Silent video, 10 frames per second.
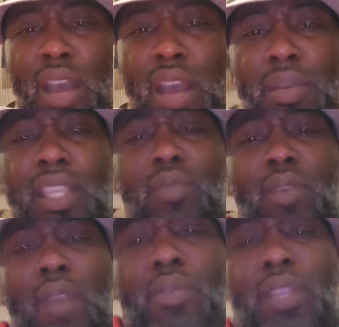
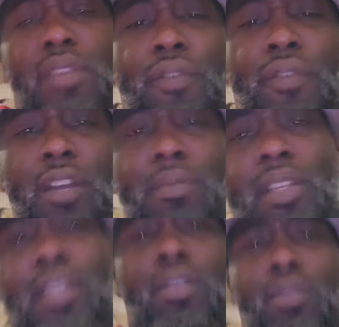Why would he fuck
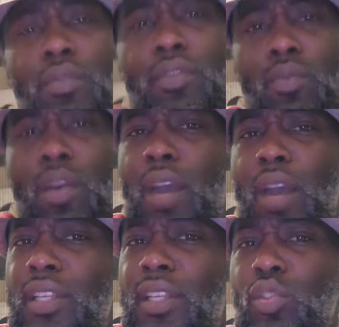me over? Why
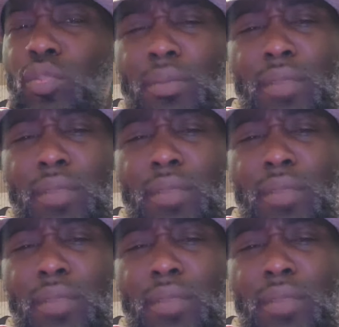would he do?